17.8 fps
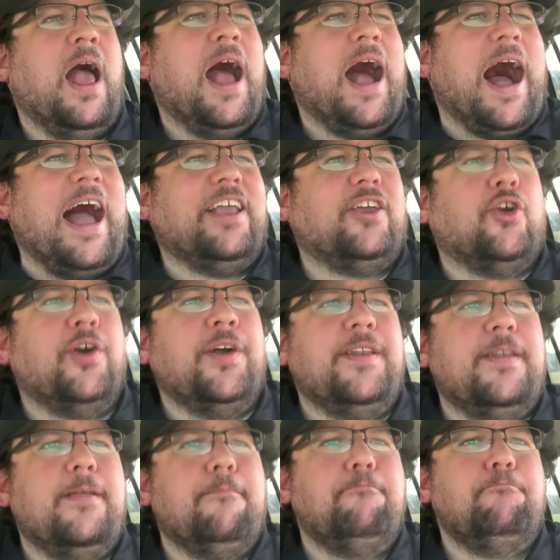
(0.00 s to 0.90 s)
I
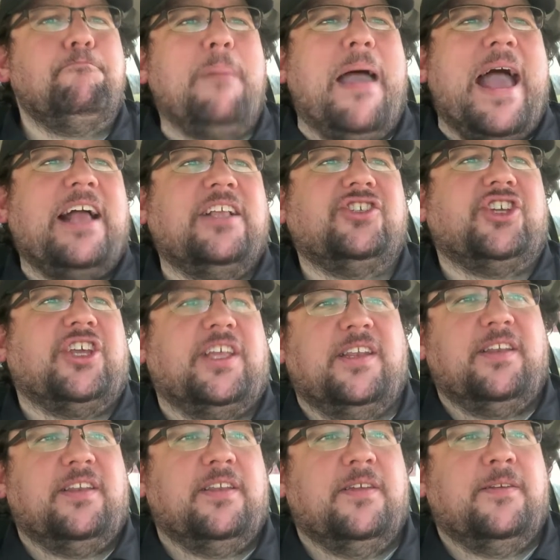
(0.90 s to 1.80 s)
couldn't
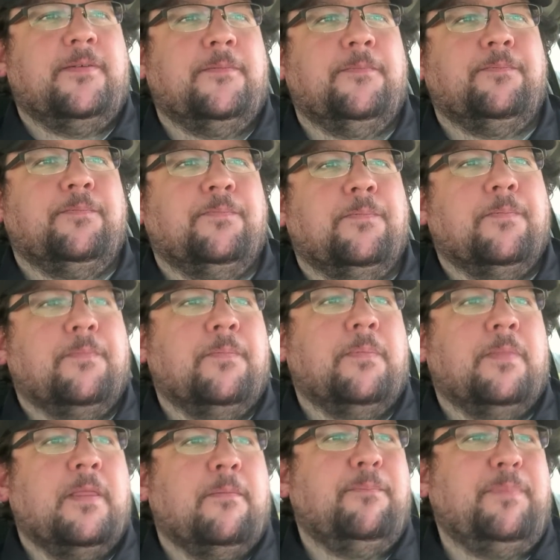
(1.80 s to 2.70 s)
imagine
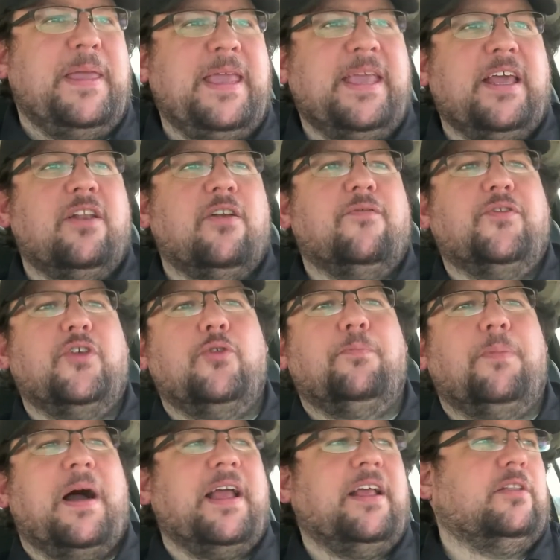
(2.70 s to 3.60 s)
being
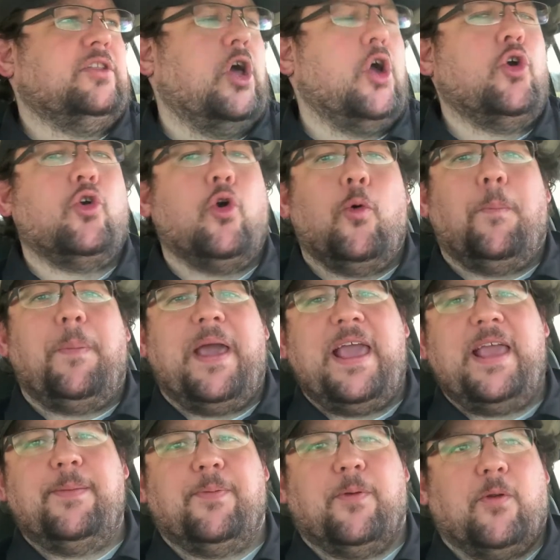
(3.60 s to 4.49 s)
interviewed by a local
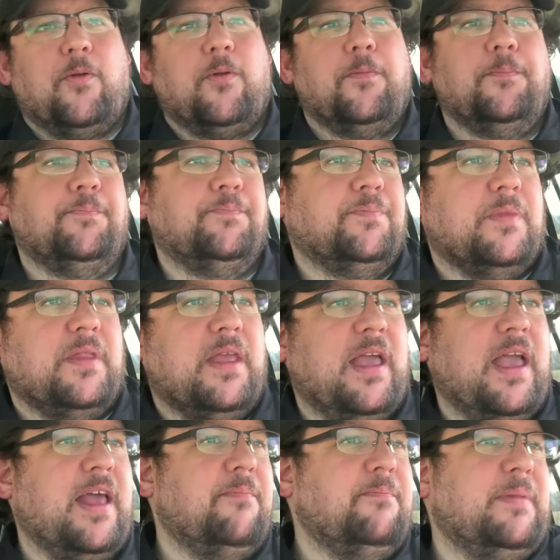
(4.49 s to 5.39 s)
paper
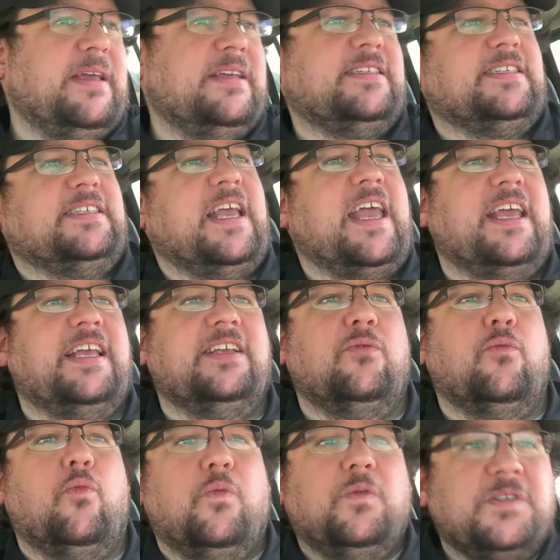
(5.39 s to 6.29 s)
and me
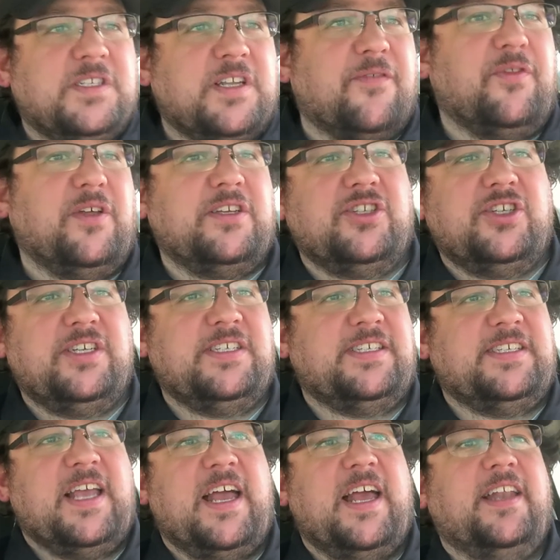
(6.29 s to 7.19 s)
saying stuff like she
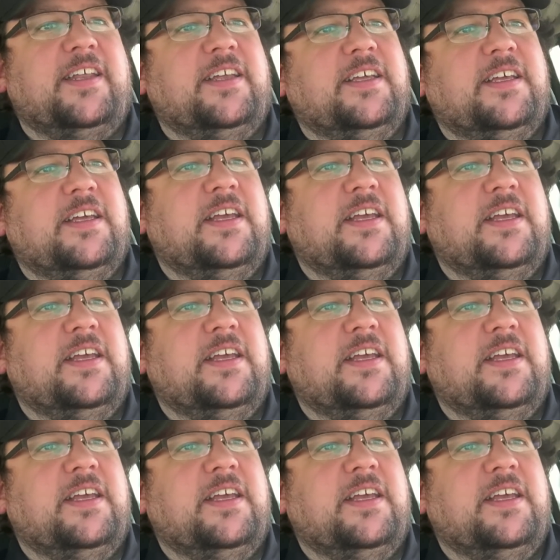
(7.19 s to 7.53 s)
said.